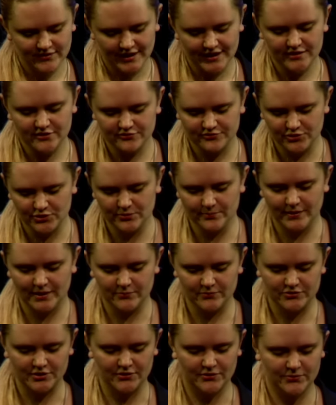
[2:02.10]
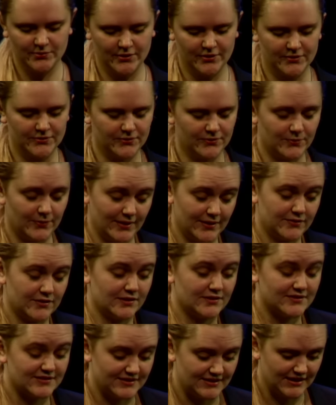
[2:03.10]
had a few bumps on the road, or rather
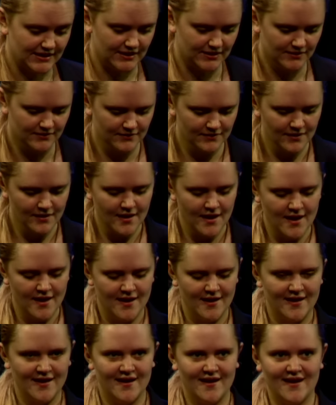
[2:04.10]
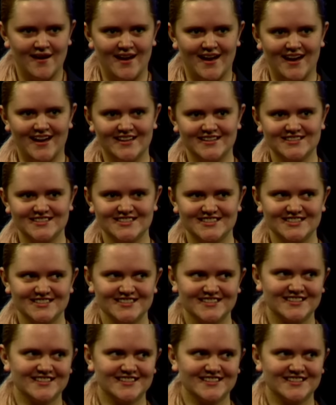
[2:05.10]
at sea. But